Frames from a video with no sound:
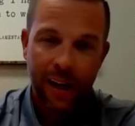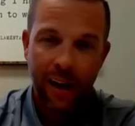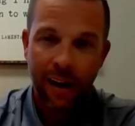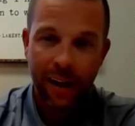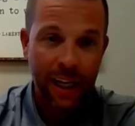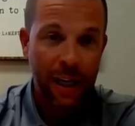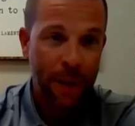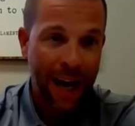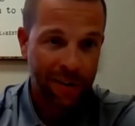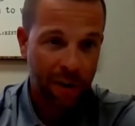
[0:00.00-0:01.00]
it
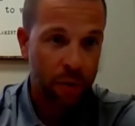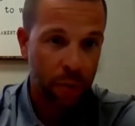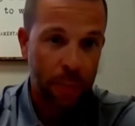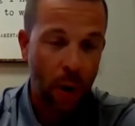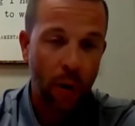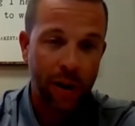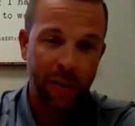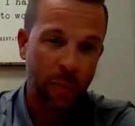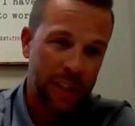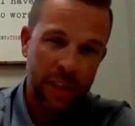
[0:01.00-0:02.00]
impacts all three parties,
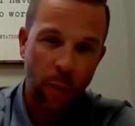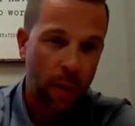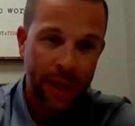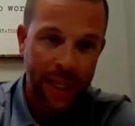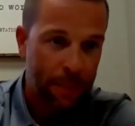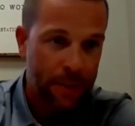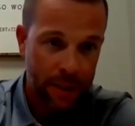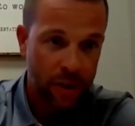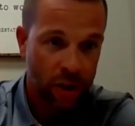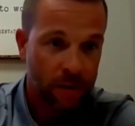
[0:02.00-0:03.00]
and we just don't want to be in that
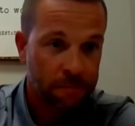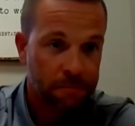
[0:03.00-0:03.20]
position.